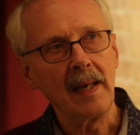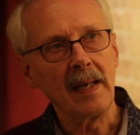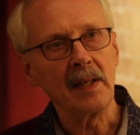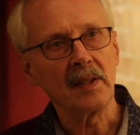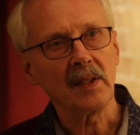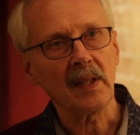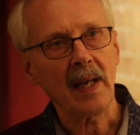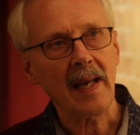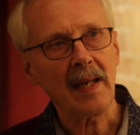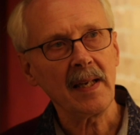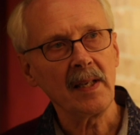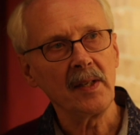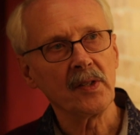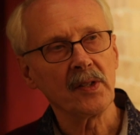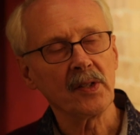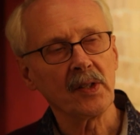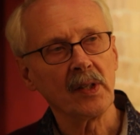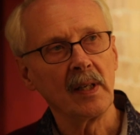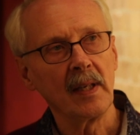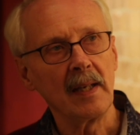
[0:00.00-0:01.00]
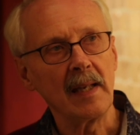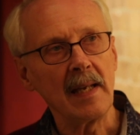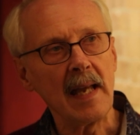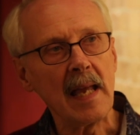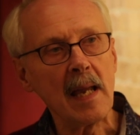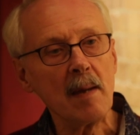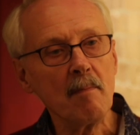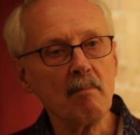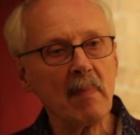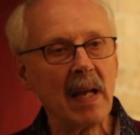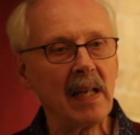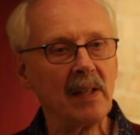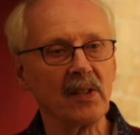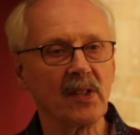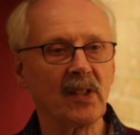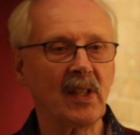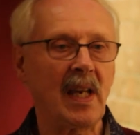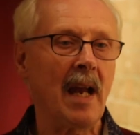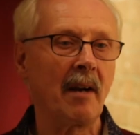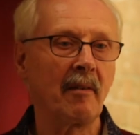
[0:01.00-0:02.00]
It has
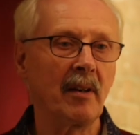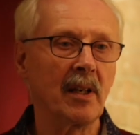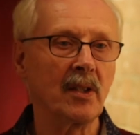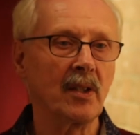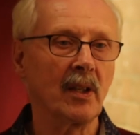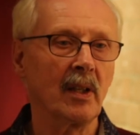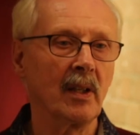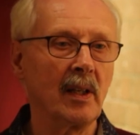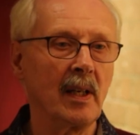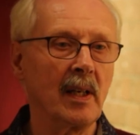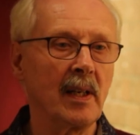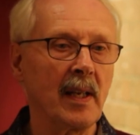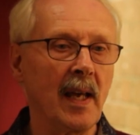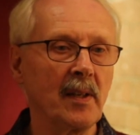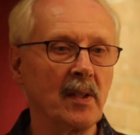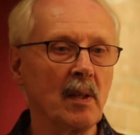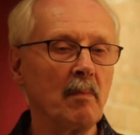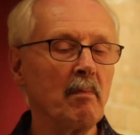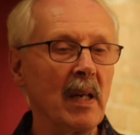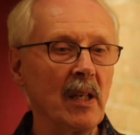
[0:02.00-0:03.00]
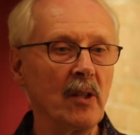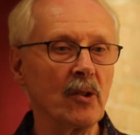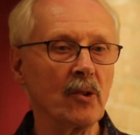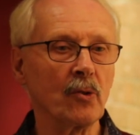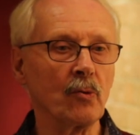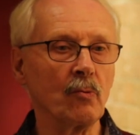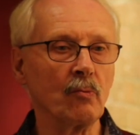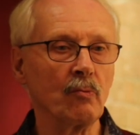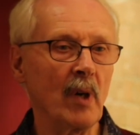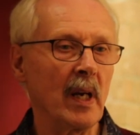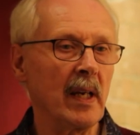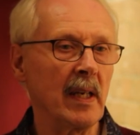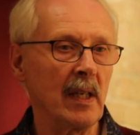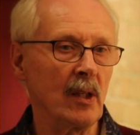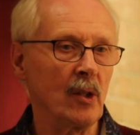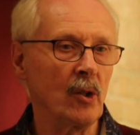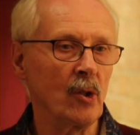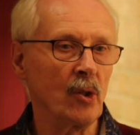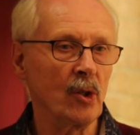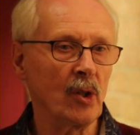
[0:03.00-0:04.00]
immense character, it has immense
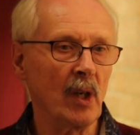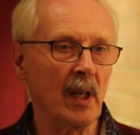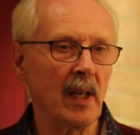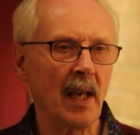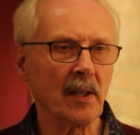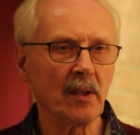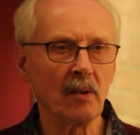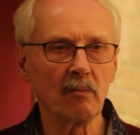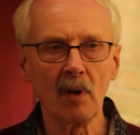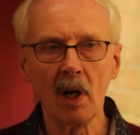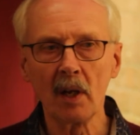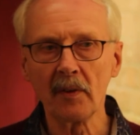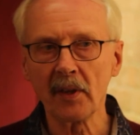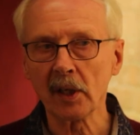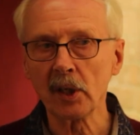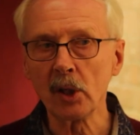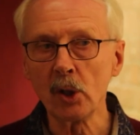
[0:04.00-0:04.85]
range, it has a rather